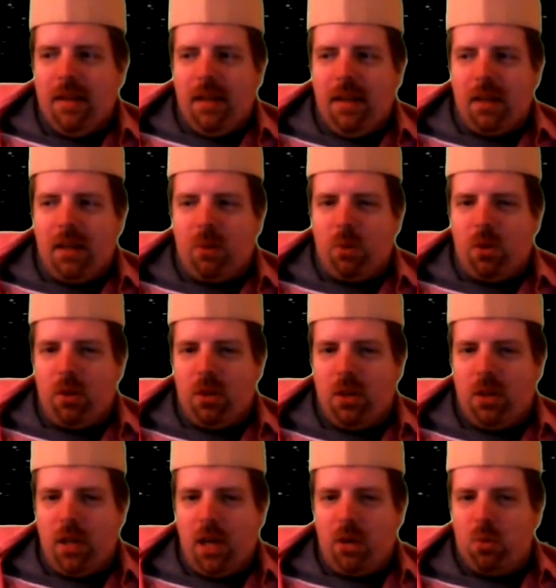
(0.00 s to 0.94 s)
And one of
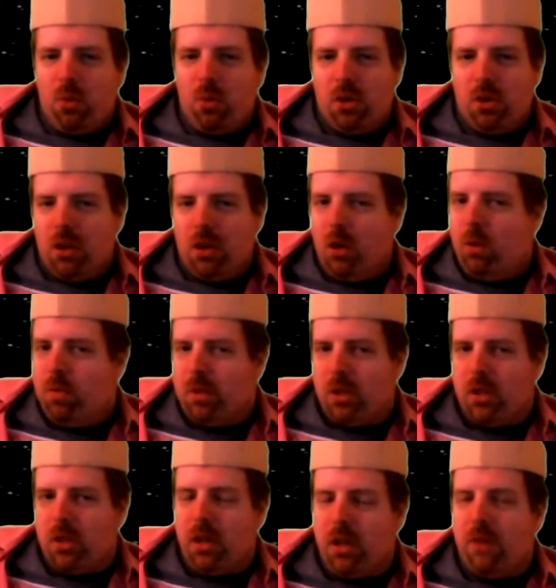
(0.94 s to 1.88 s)
the downward
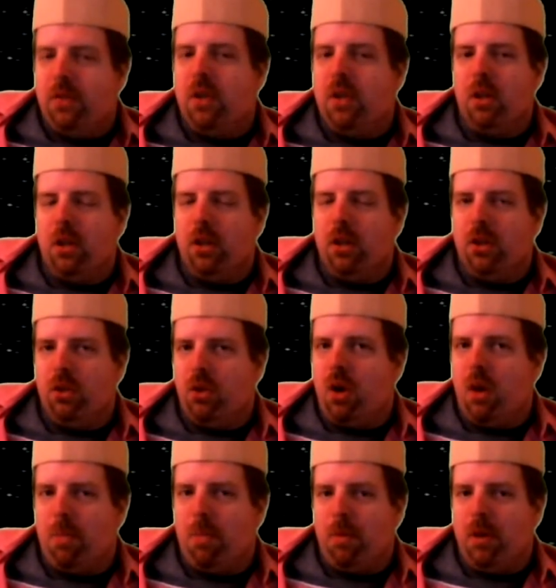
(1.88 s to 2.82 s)
slopes is definitely the
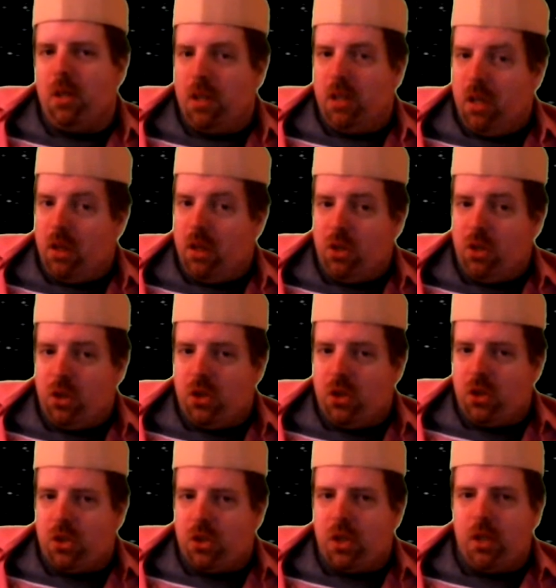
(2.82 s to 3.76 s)
drop in
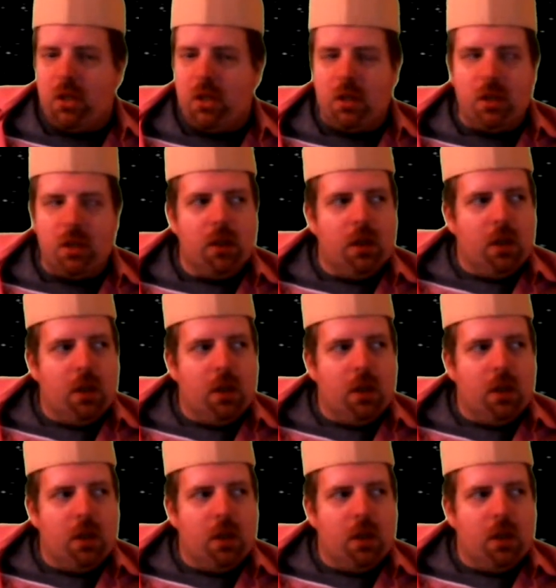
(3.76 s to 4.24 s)
intelligence and